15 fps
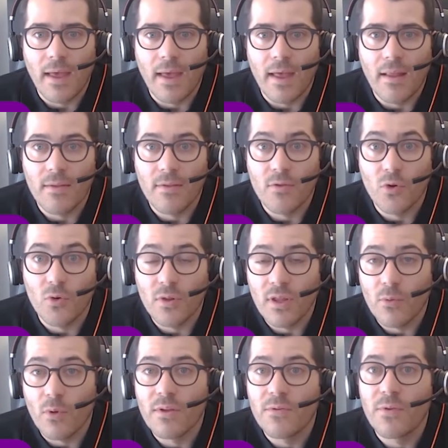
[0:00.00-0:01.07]
And through
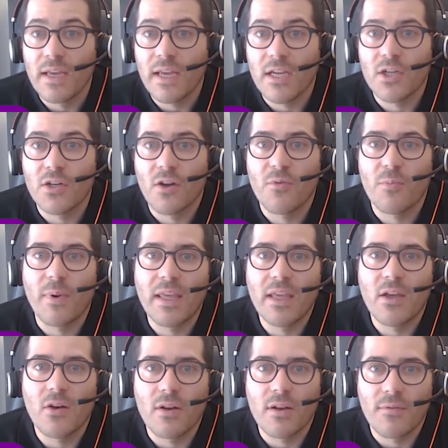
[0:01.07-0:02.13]
the qualification of
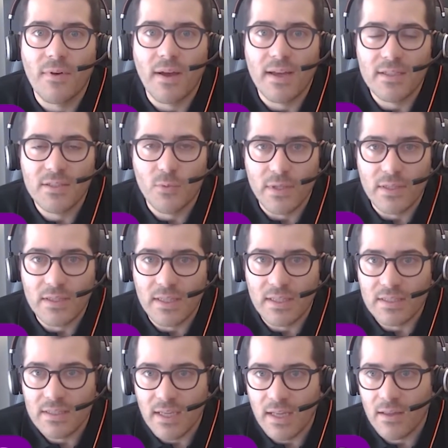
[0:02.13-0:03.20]
bring your own device with
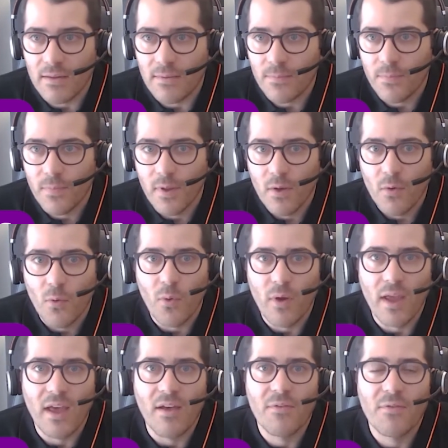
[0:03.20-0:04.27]
ThinScale,
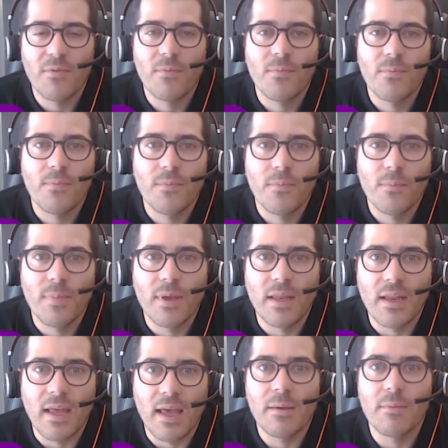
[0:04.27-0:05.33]
we have
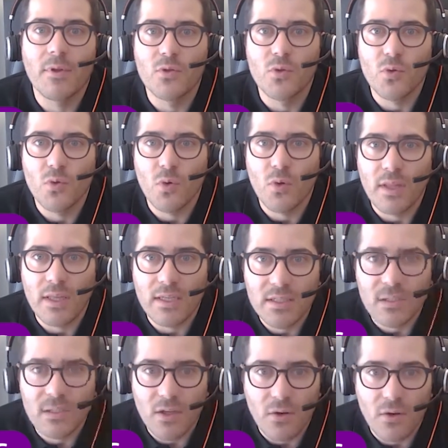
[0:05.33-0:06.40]
been able to do
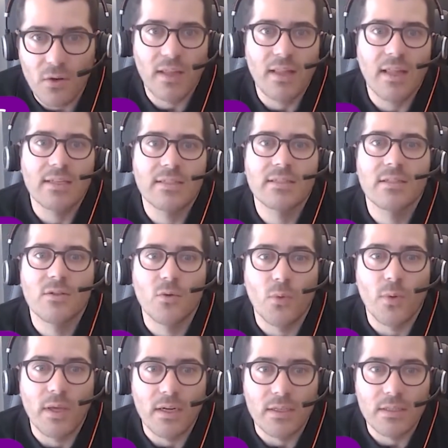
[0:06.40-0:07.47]
this over the last
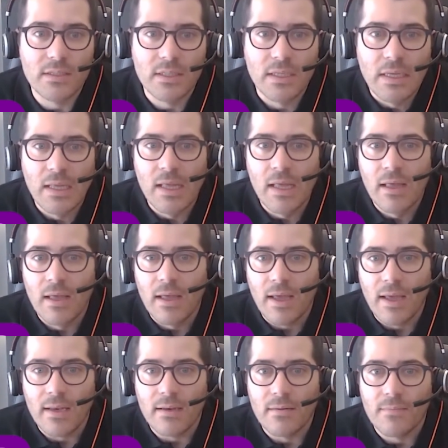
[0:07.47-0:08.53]
2 years.
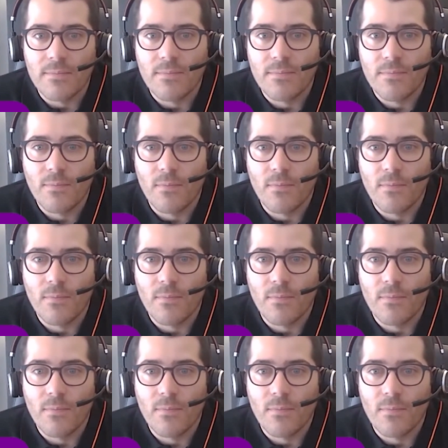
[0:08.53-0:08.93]
And